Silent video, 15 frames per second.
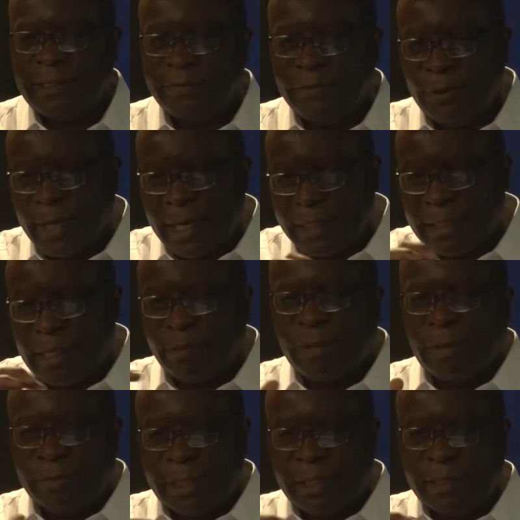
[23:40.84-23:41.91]
if you look at their
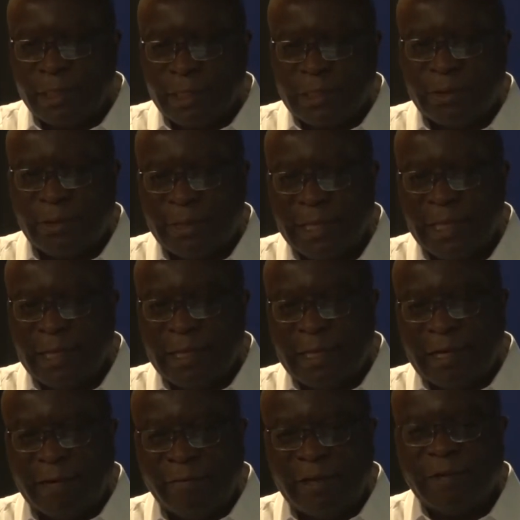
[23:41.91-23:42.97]
properties and so on, they
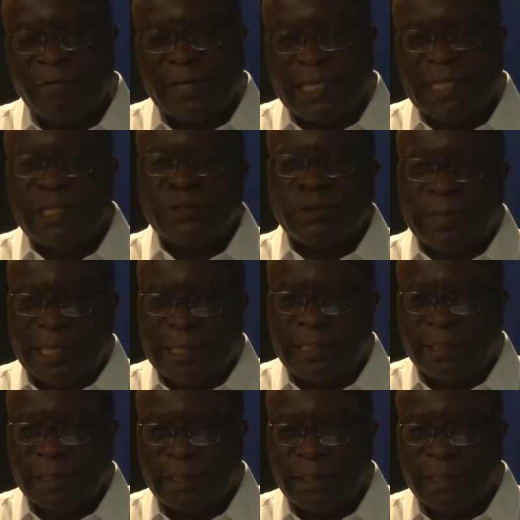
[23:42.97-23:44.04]
are very, very
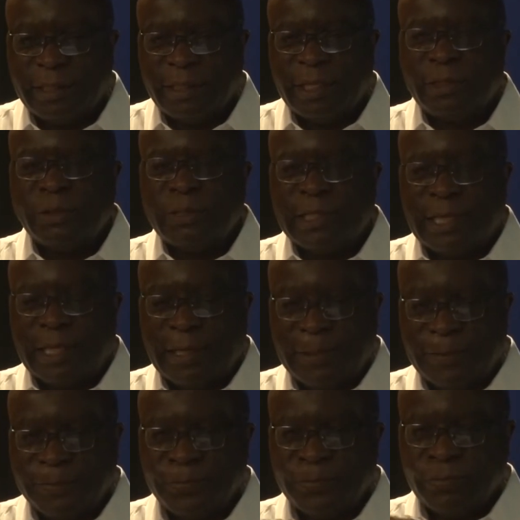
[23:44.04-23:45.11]
insulating. They don't
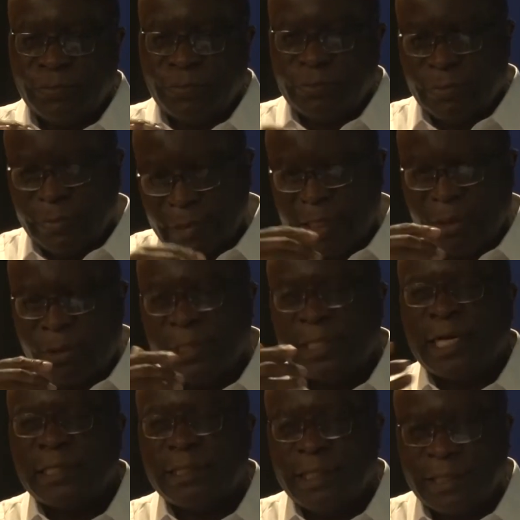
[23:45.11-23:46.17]

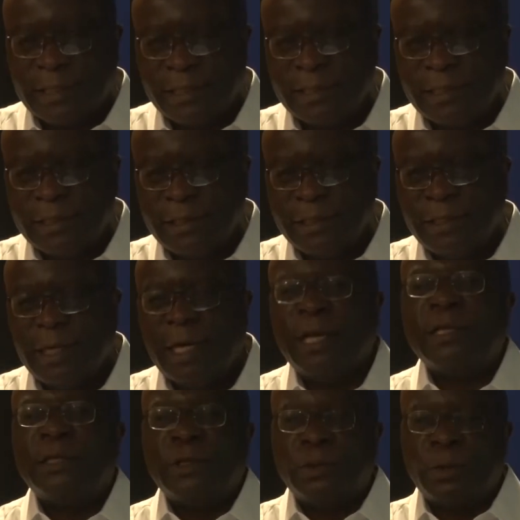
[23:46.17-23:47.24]
conduct electricity
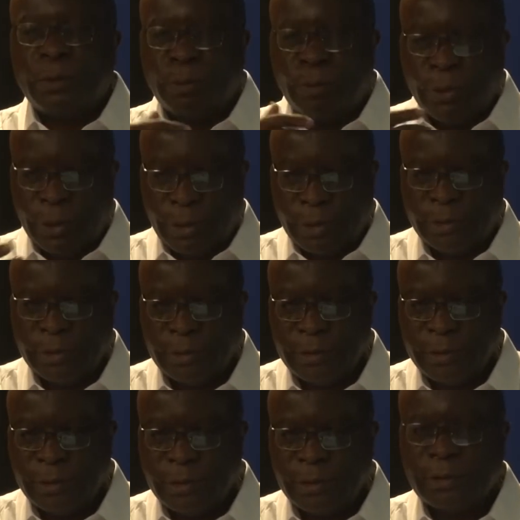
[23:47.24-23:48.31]
and they don't burn,
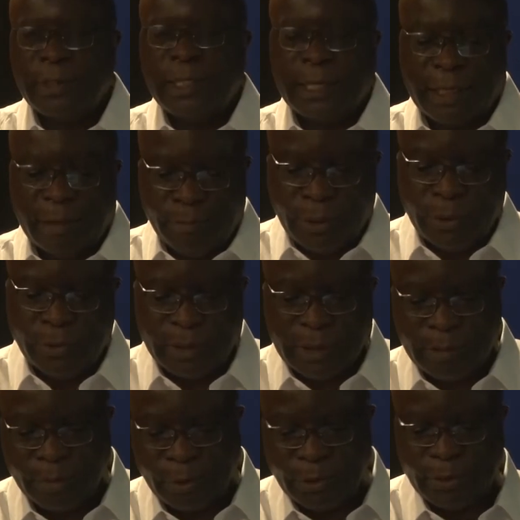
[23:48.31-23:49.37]
so they can be used in
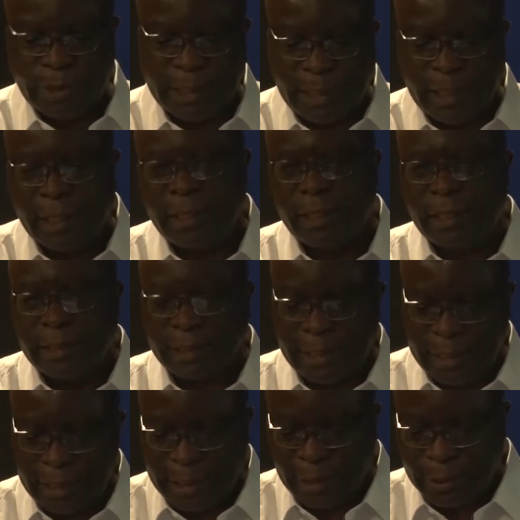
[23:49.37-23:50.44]
producing things,
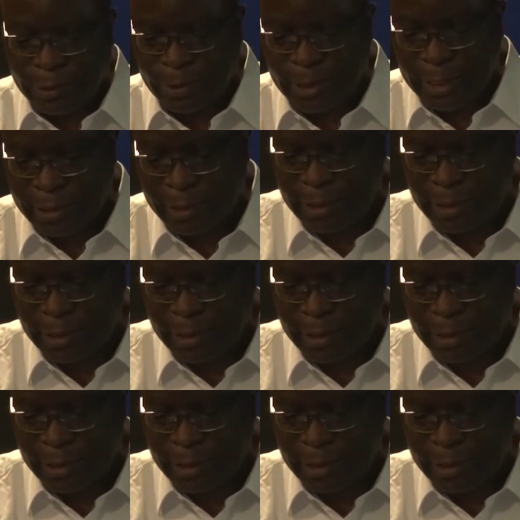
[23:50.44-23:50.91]
electronics